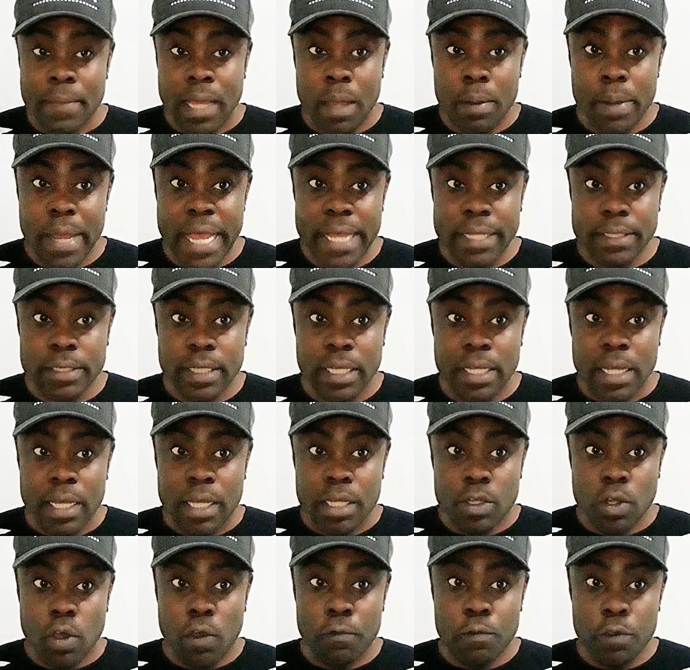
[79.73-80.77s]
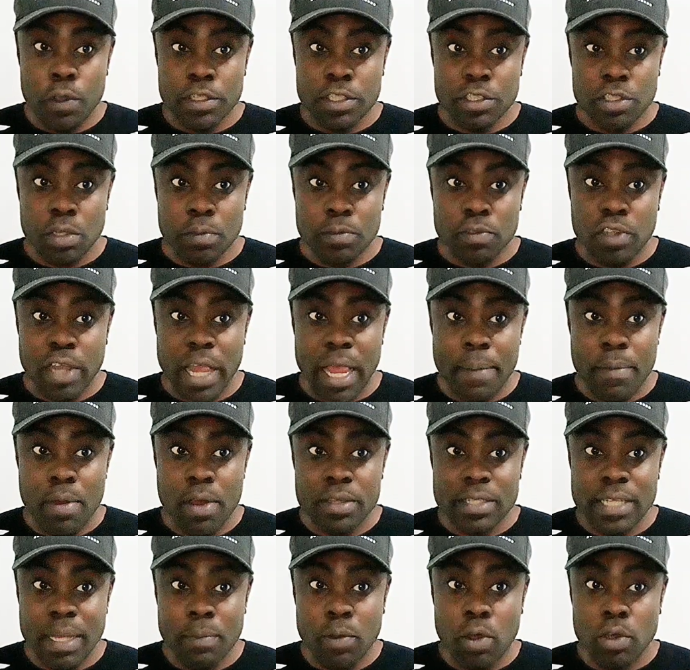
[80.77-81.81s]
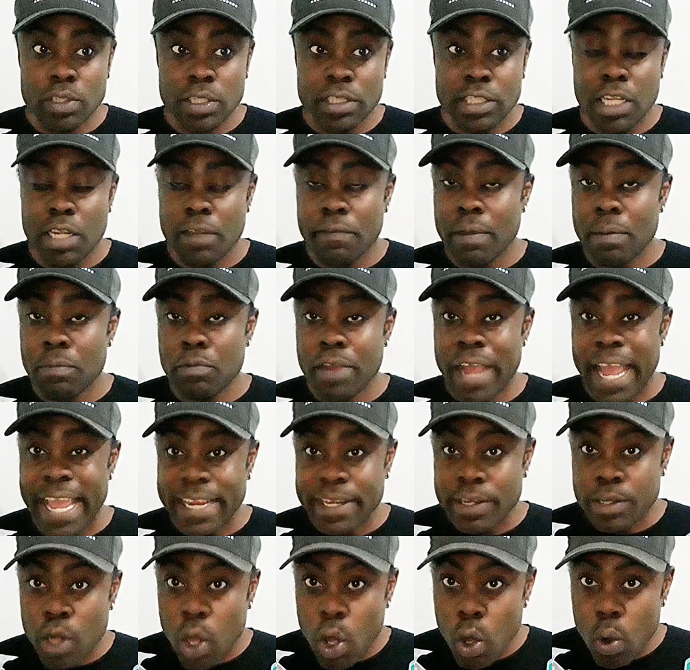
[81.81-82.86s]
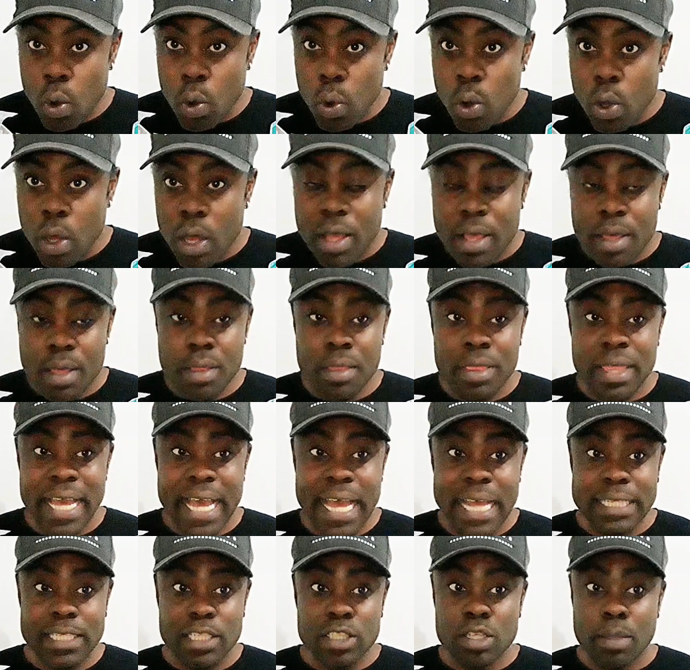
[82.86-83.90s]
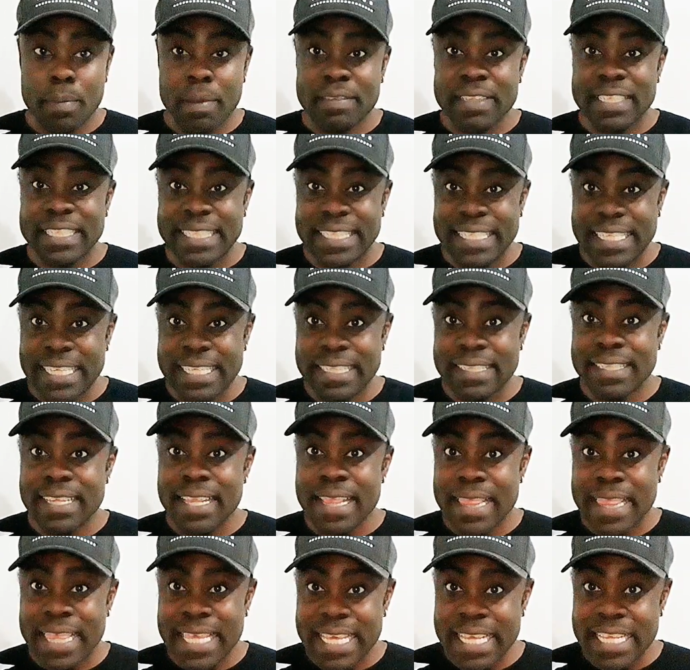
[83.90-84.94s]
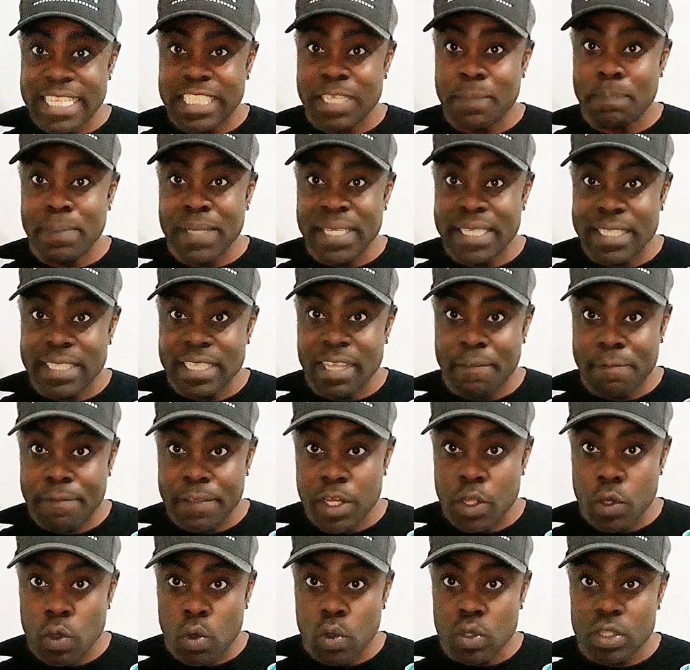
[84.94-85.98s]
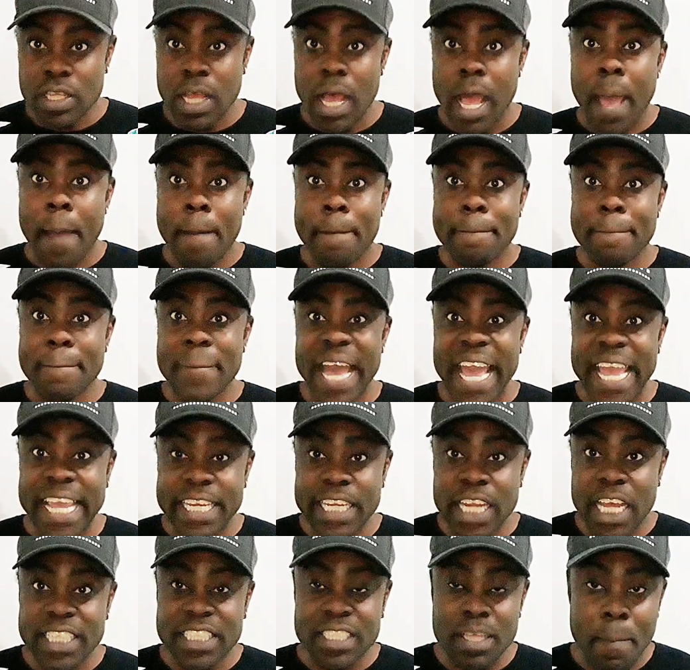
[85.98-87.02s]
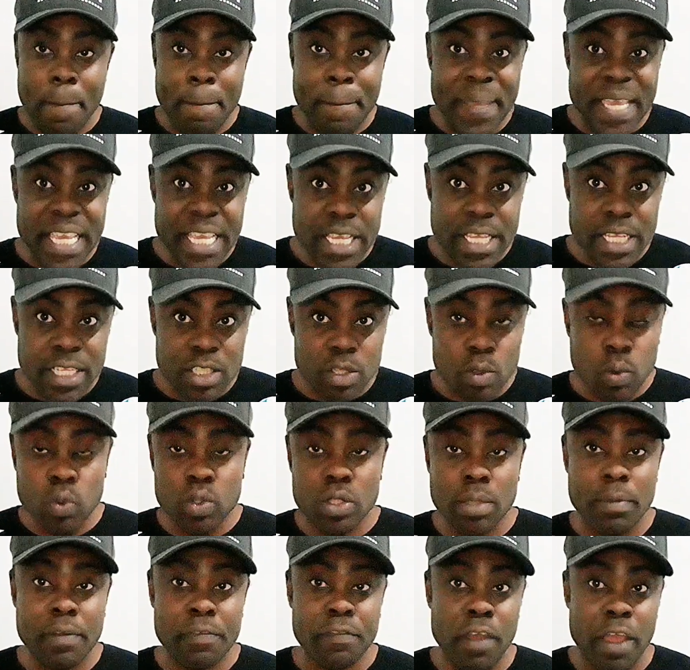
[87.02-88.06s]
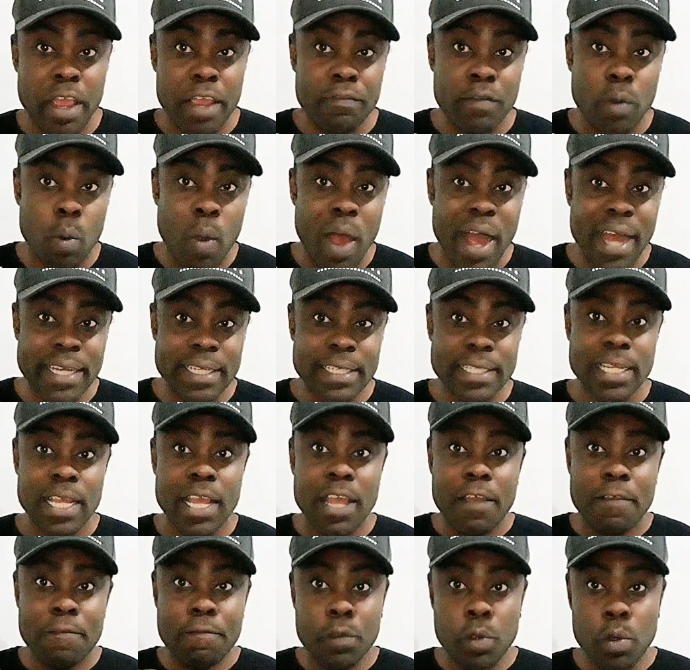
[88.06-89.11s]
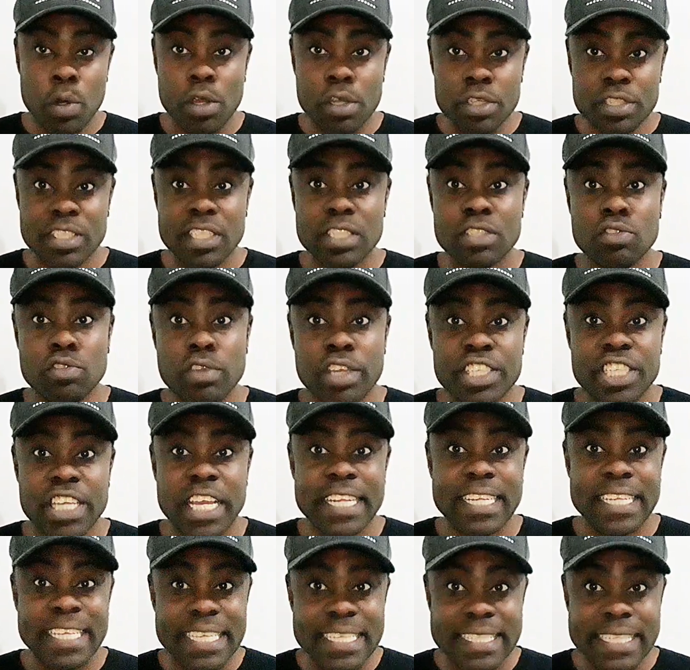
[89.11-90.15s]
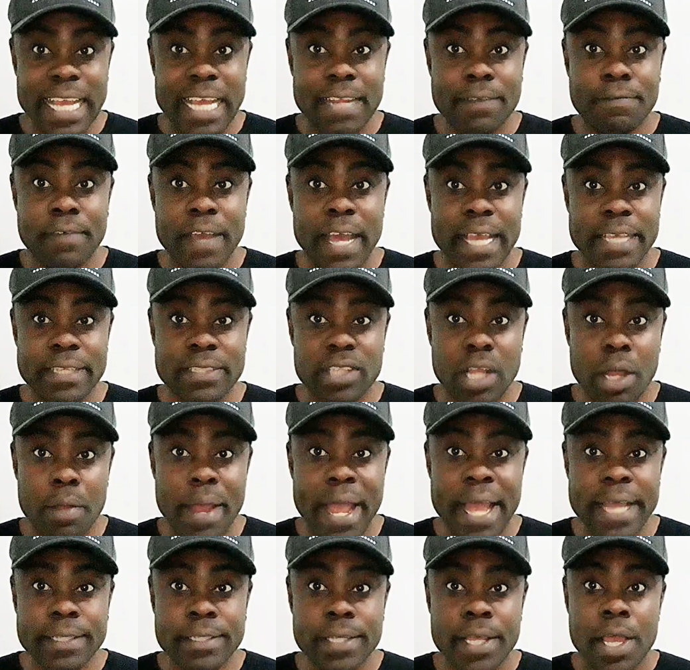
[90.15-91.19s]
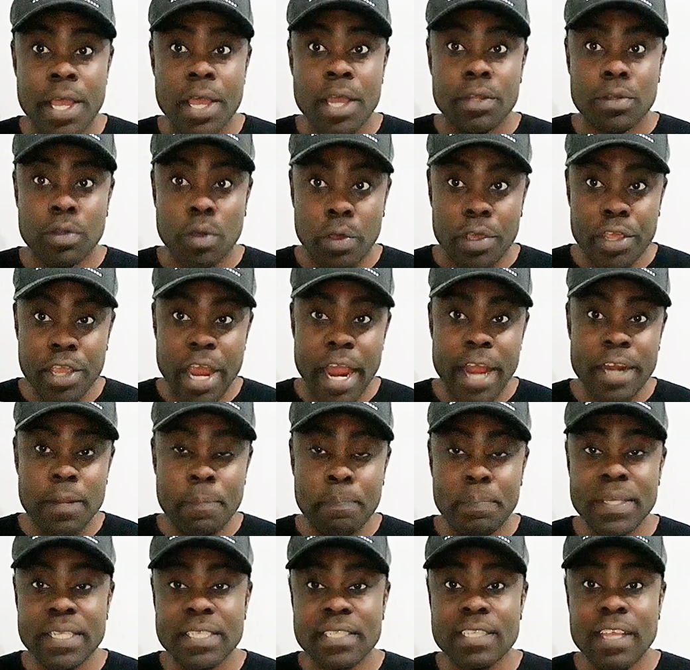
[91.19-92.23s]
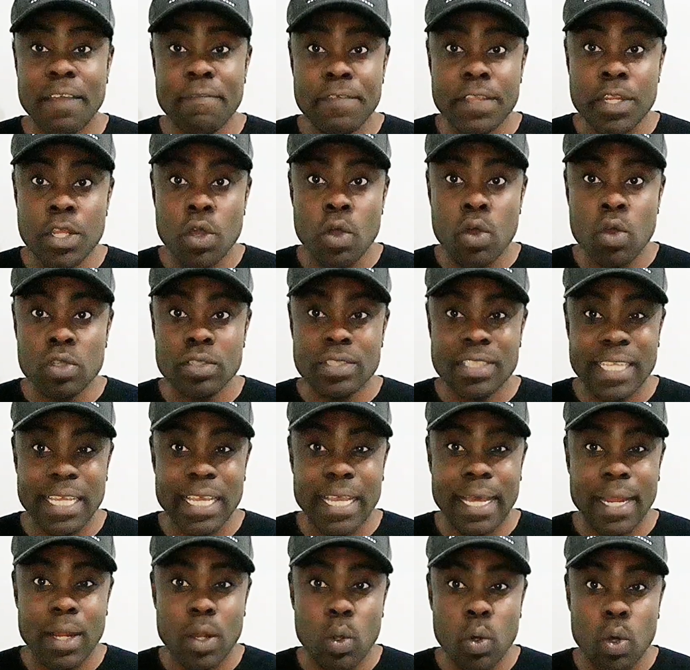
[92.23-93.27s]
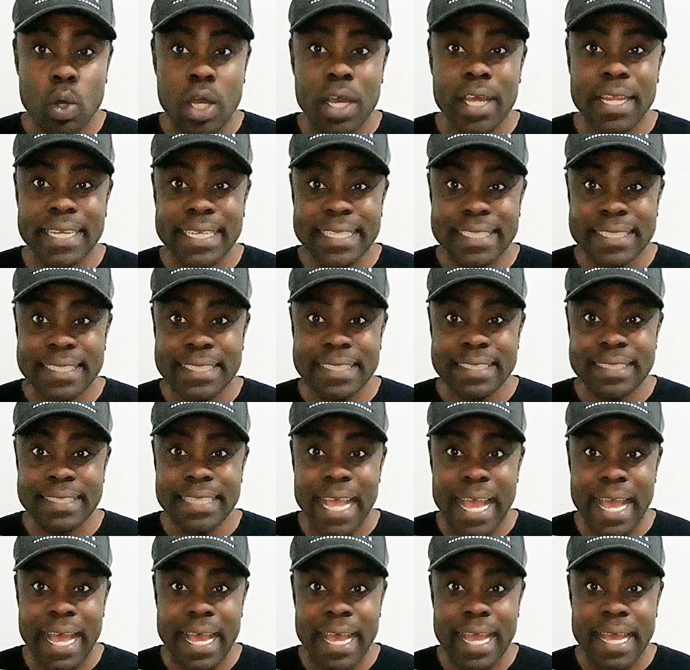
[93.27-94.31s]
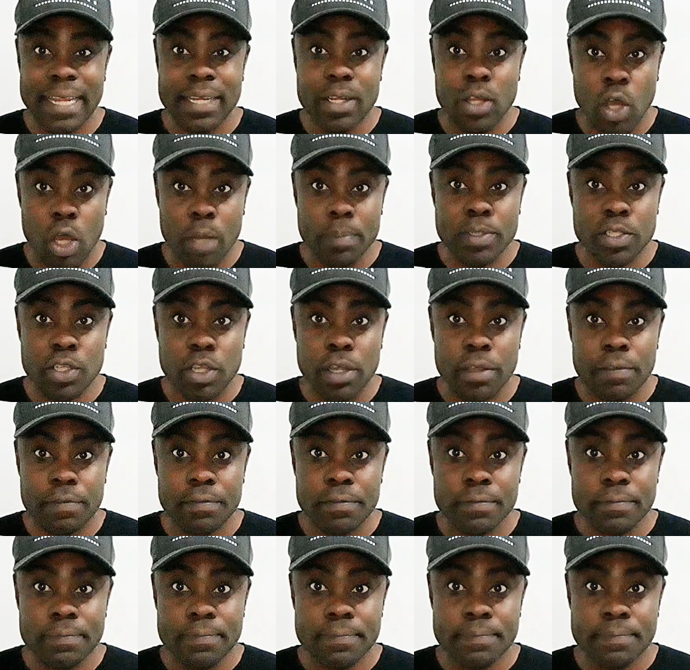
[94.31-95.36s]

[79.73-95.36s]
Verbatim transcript: Alright? Now, viewers and subscribers, I'm going to tell you from right now that some of the scenes in these pieces of videos might not be suitable for everyone. Viewers' discretion is advised, alright? Now, here are the pieces of videos. Take a look, listen, and observe.